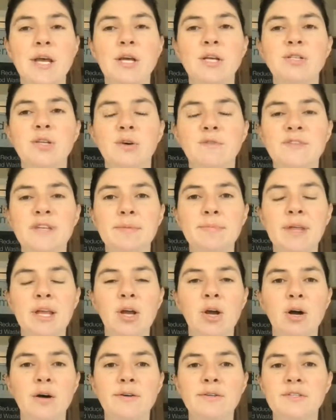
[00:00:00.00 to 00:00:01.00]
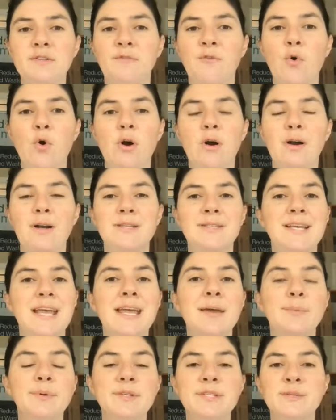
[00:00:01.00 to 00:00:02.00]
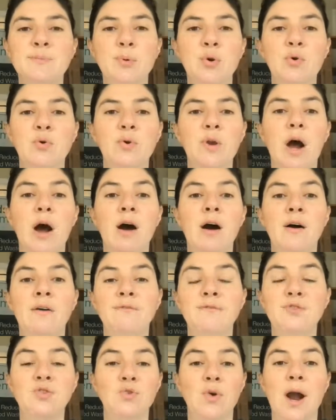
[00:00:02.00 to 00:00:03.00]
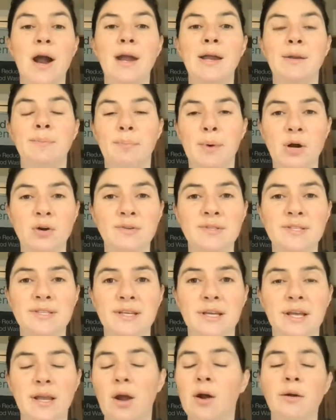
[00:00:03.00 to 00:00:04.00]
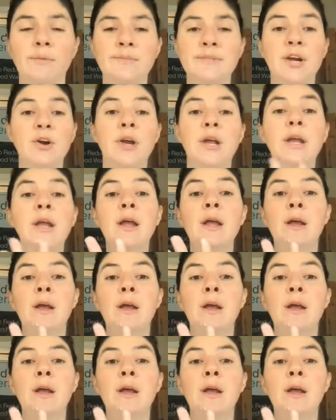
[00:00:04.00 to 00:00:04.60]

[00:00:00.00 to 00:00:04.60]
So if something calls for a tablespoon of dried parsley, or I'm sorry,